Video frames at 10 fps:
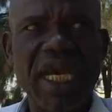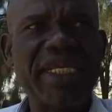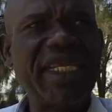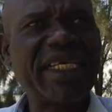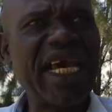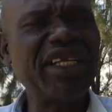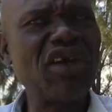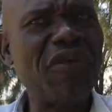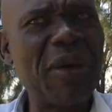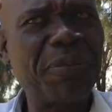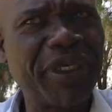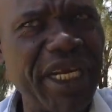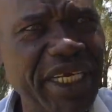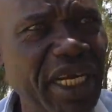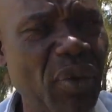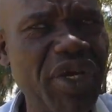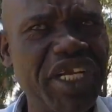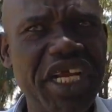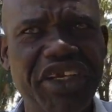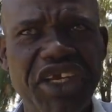and the kind of upgrading we
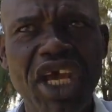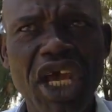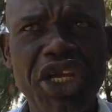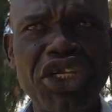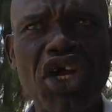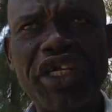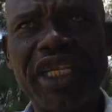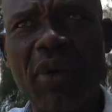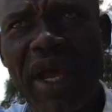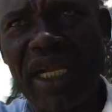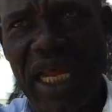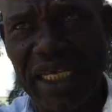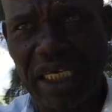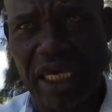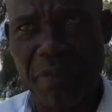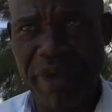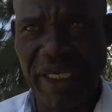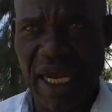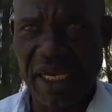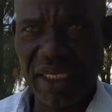need, not the one like
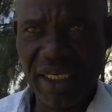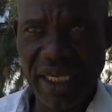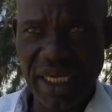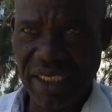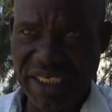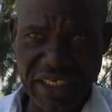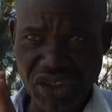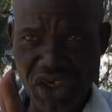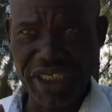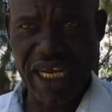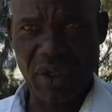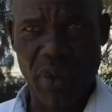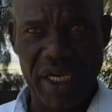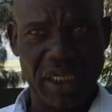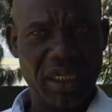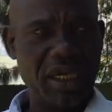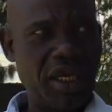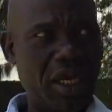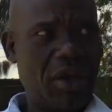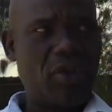Kibera. It has not done well.
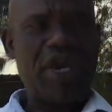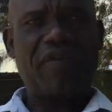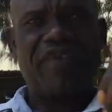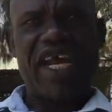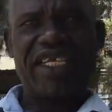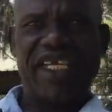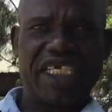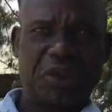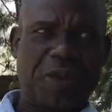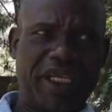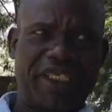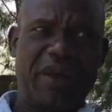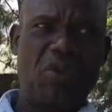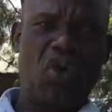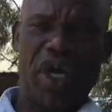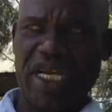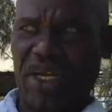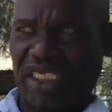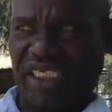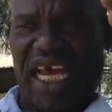We have done the
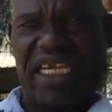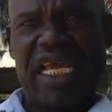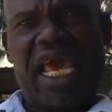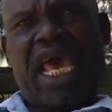Muungano has done